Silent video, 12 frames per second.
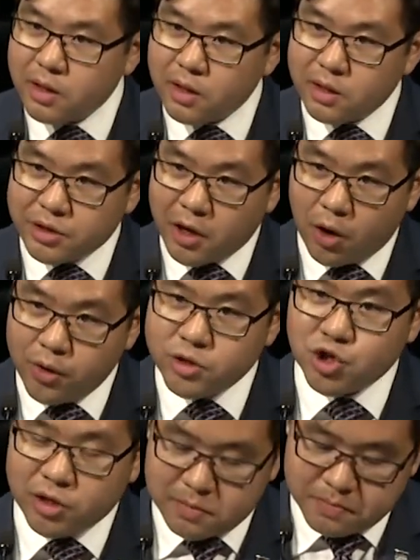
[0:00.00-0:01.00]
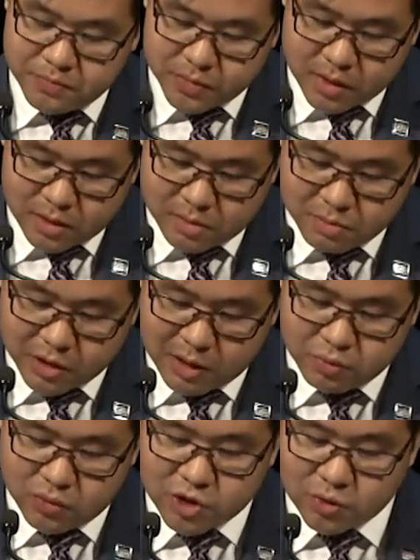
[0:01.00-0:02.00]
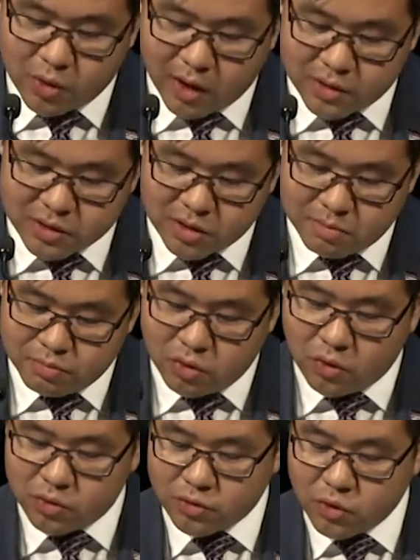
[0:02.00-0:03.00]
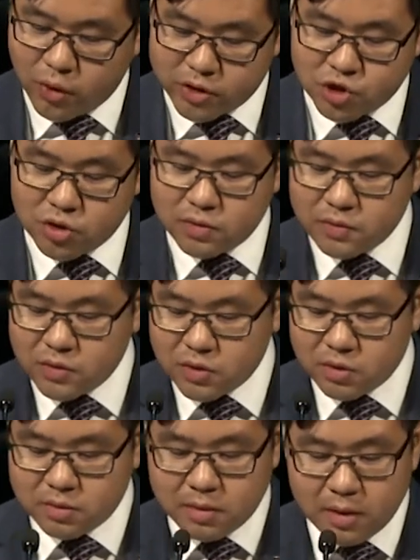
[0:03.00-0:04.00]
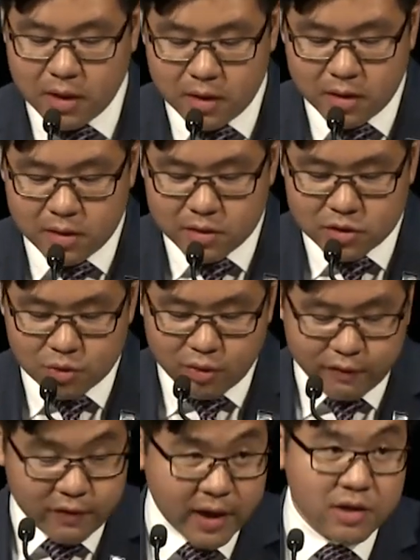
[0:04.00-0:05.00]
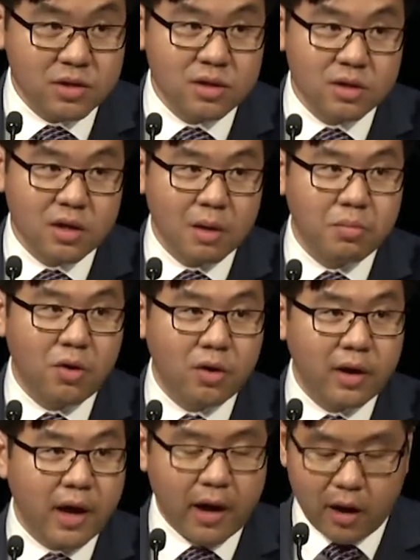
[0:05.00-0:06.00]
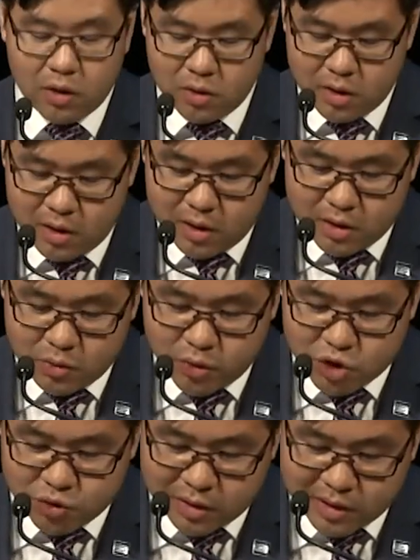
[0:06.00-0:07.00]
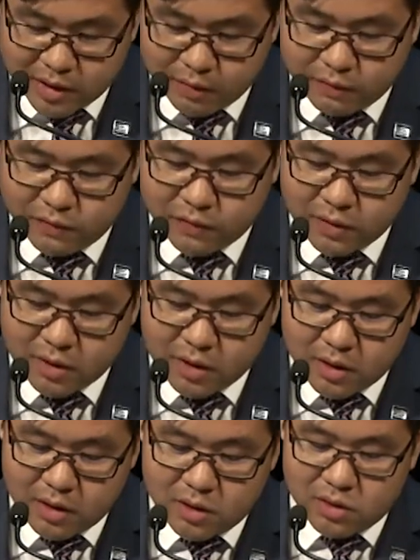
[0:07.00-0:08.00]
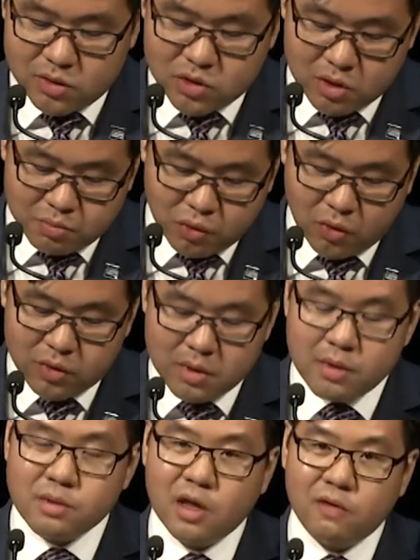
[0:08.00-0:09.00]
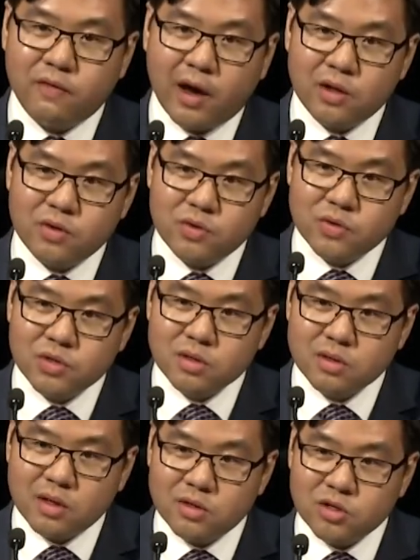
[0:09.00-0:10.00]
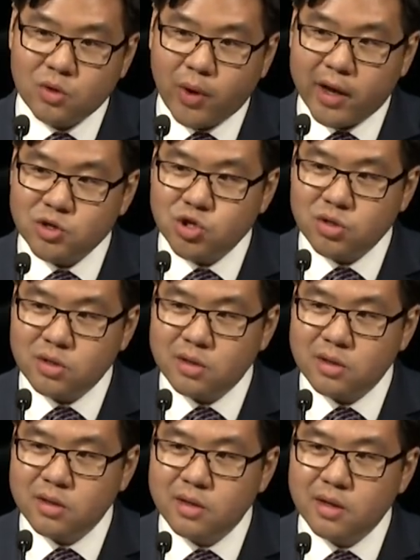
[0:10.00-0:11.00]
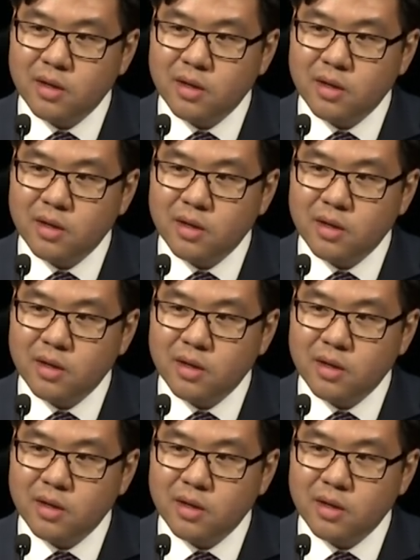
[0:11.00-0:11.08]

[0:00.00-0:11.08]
Encouraging people to ask important questions, to reflect upon how we should live, to put their values into action,